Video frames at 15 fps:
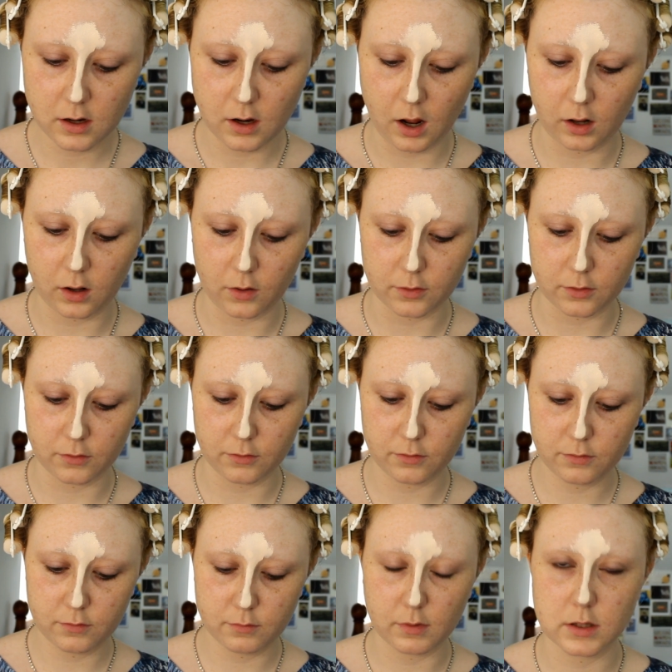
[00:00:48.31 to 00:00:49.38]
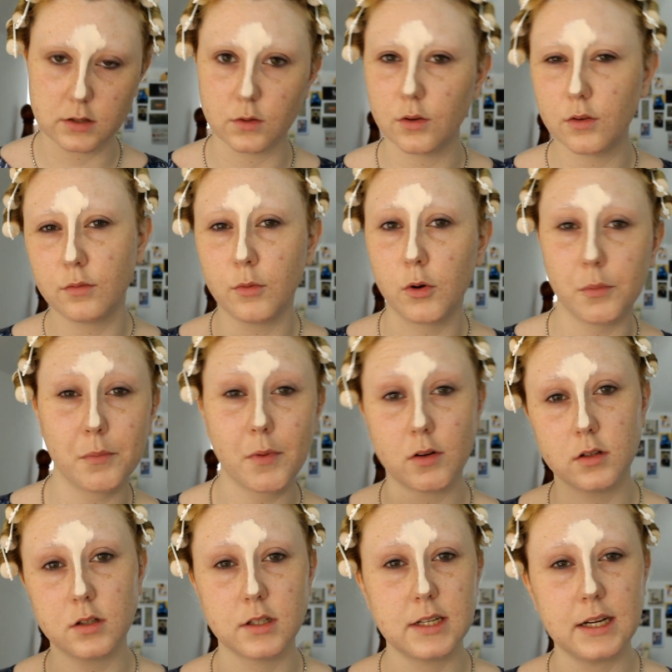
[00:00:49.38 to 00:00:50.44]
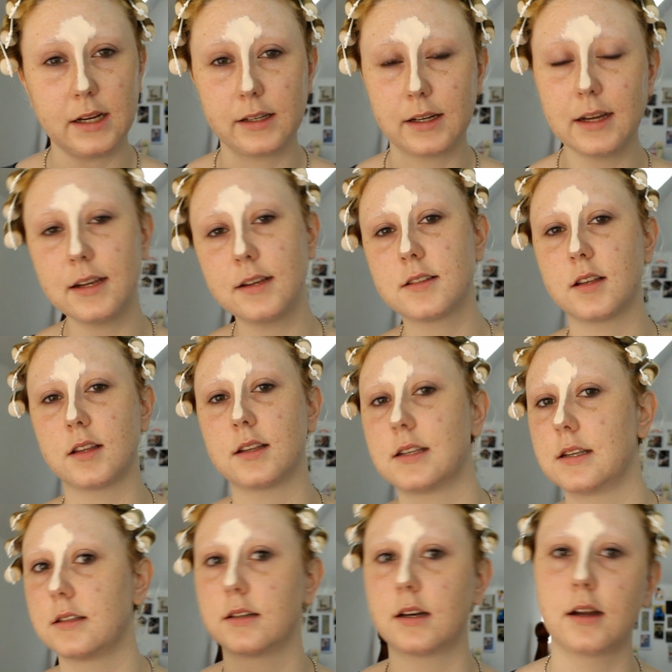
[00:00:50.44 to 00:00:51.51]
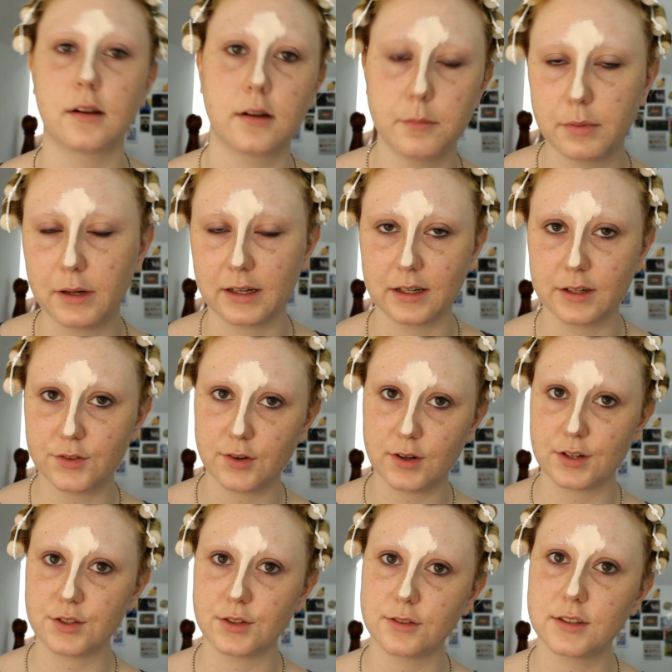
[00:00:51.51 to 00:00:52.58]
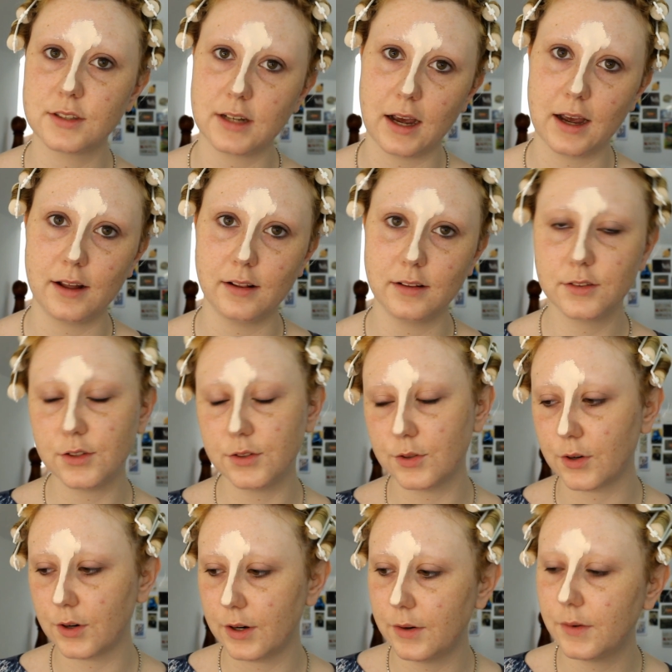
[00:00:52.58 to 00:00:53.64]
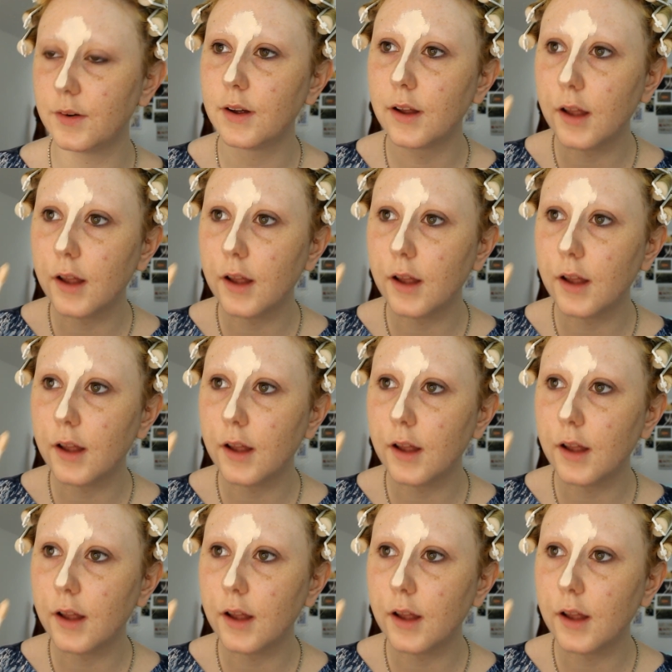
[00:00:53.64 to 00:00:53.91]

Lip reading: a lot of my sort of more modern techniques, so this isn't a completely traditional style tutorial.